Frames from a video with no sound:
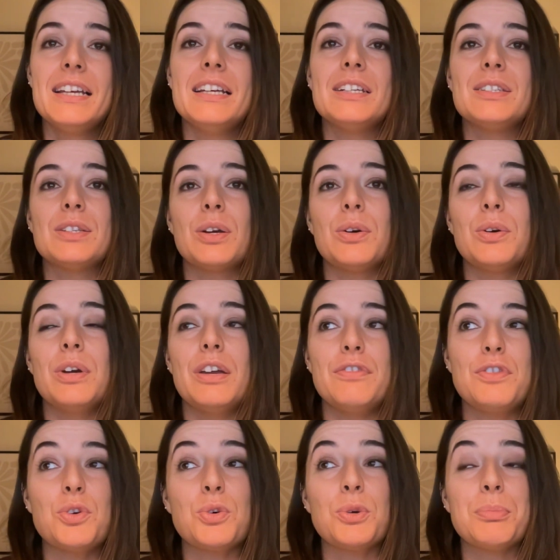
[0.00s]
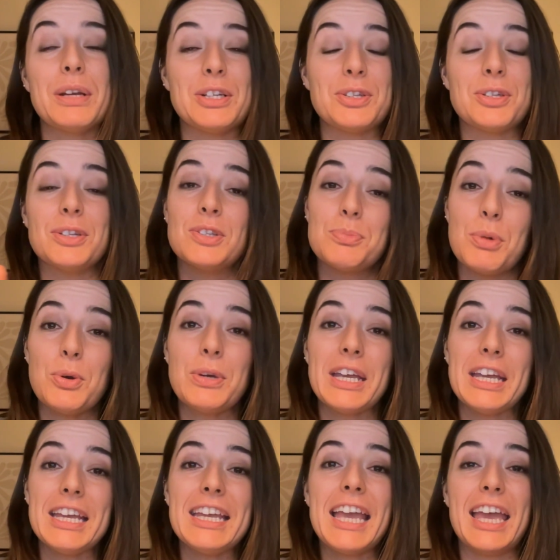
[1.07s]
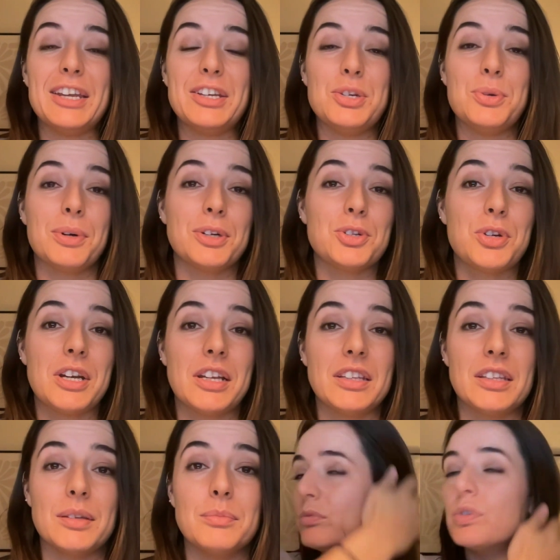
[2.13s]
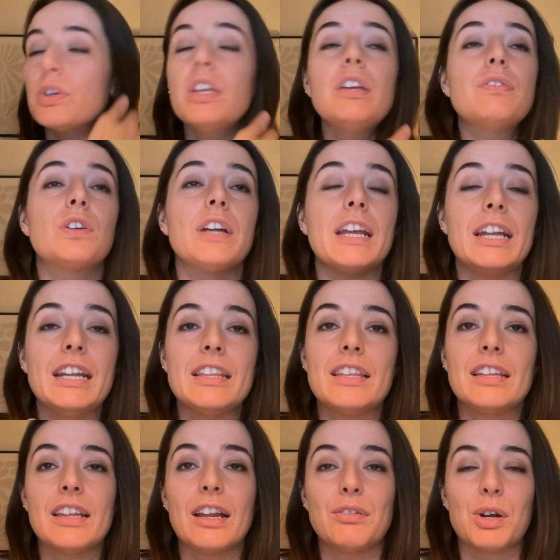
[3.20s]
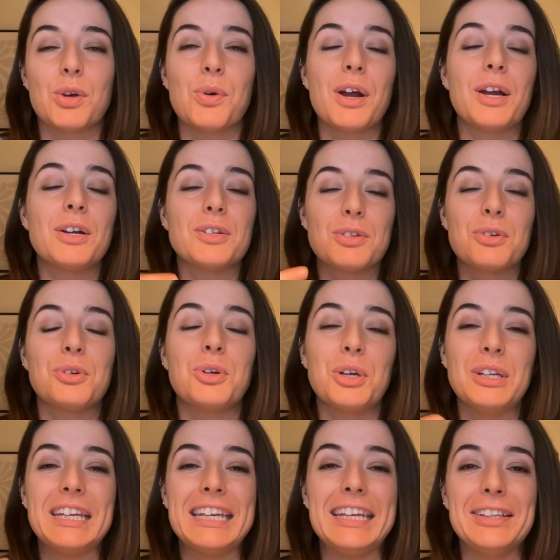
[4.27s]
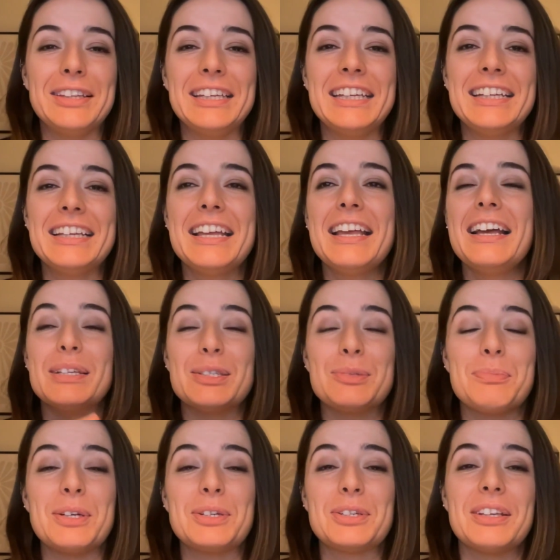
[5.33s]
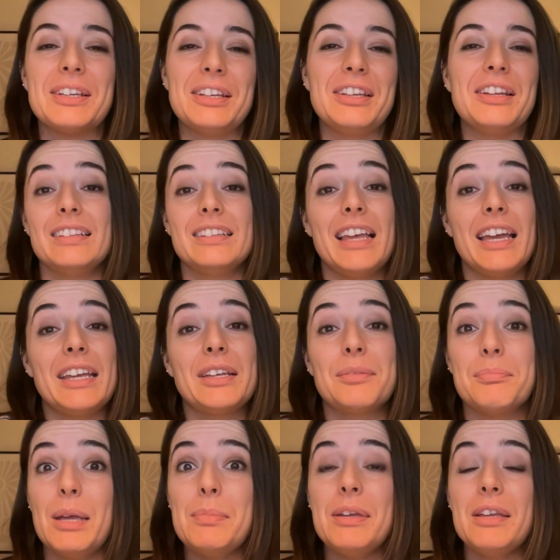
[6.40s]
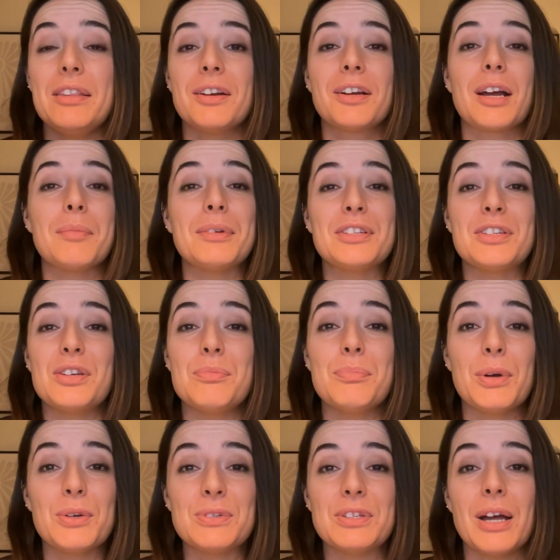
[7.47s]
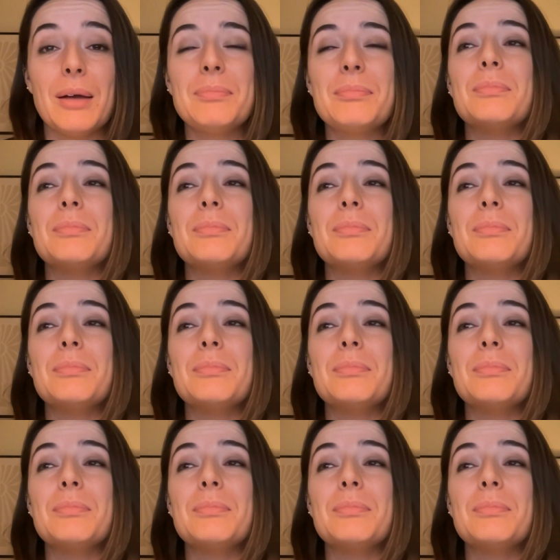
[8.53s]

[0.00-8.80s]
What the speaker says: So if your patient is smoking and you are treating them really for anything that requires good healing, especially like maybe they're coming to you post-op,